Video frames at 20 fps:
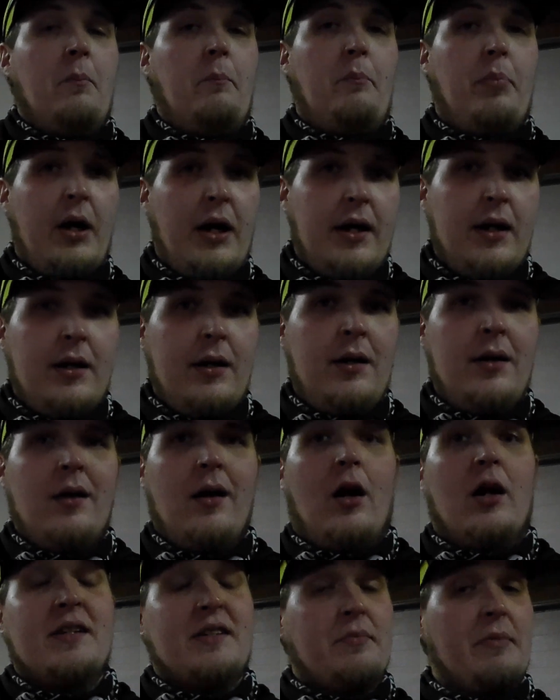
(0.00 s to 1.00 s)
But
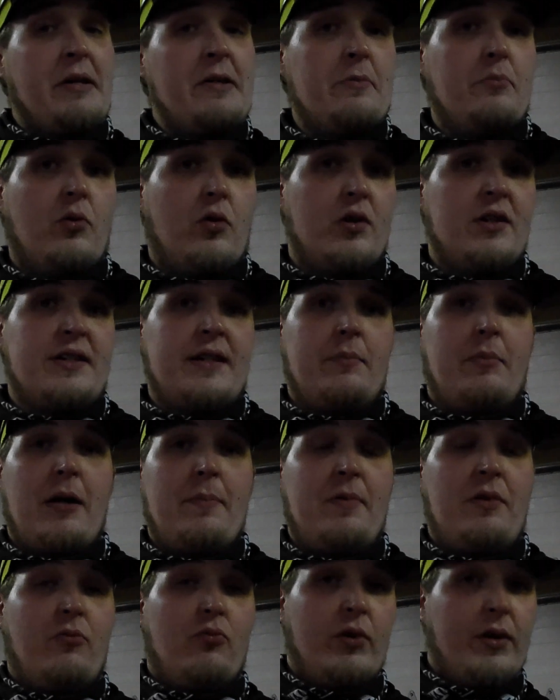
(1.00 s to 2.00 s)
on some other boards that
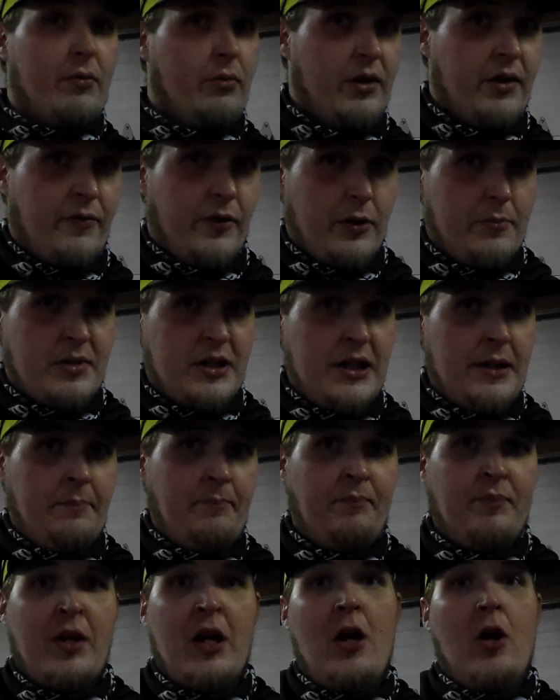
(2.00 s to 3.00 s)
might be really flimsy,
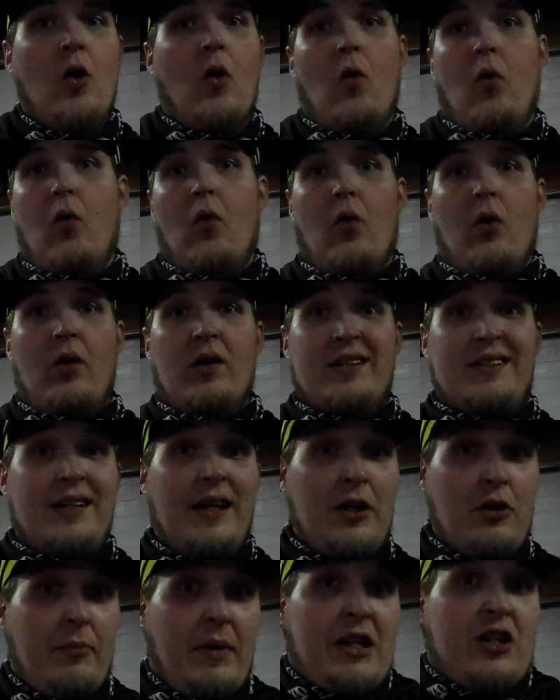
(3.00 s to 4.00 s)
or
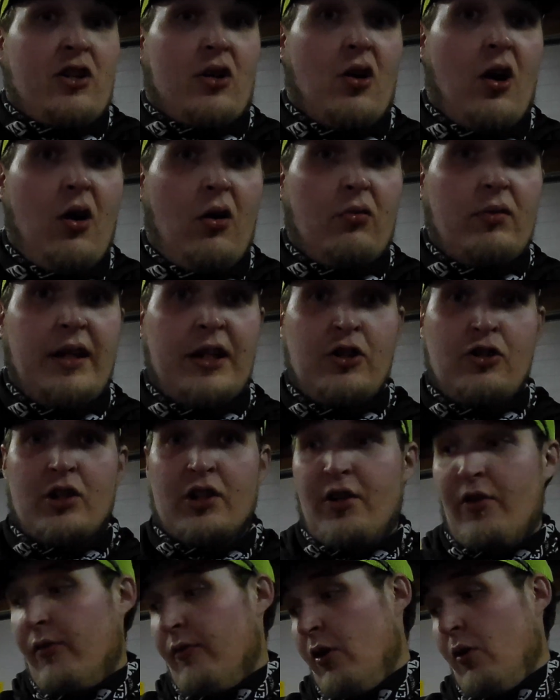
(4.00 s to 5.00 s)
say you make your own and you
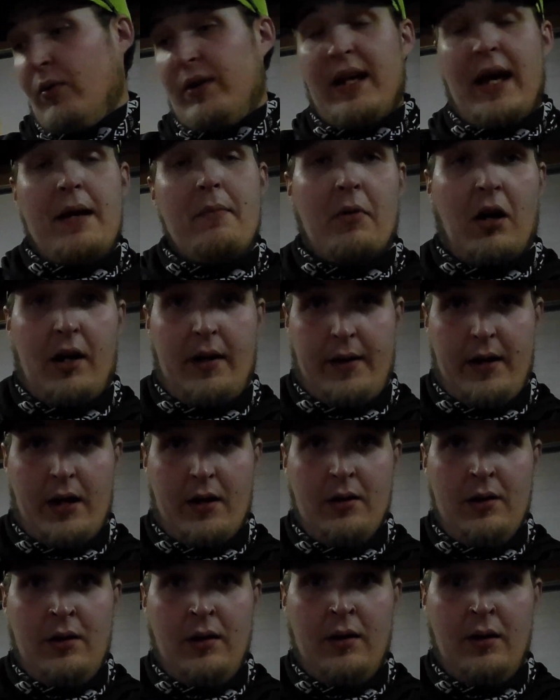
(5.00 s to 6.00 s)
just throw a name on
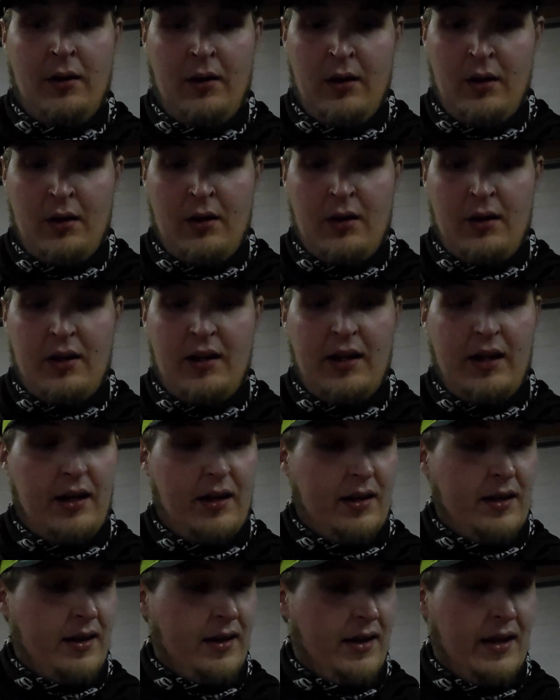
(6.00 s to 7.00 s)
there,
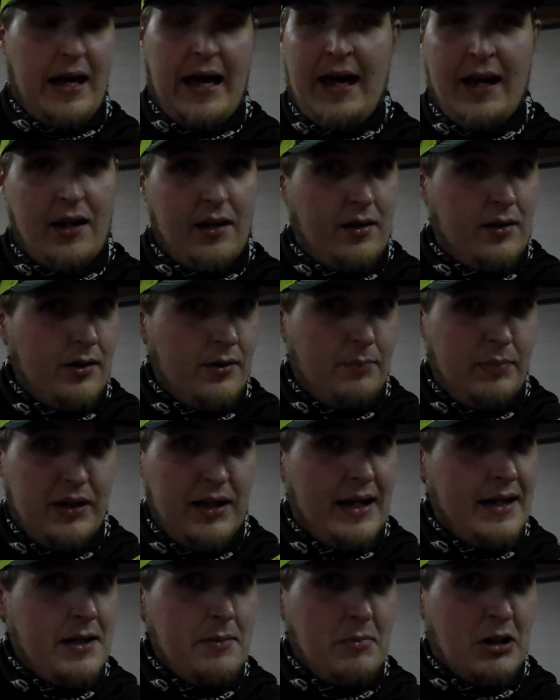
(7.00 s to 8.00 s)
that could
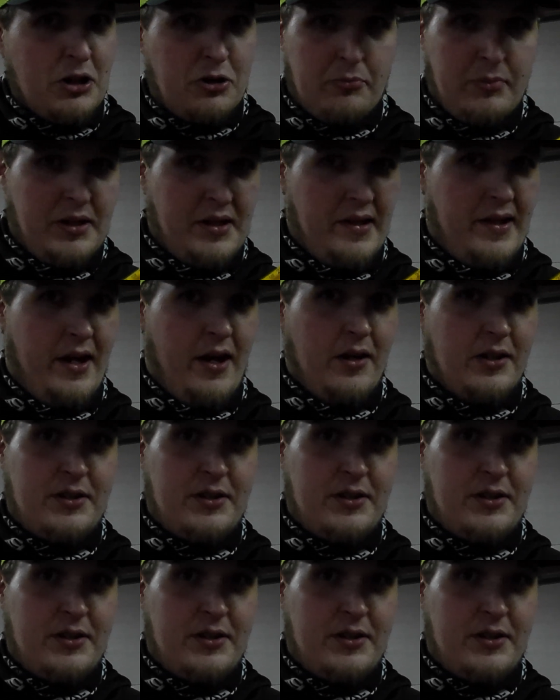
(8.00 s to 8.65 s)
be any measurement there.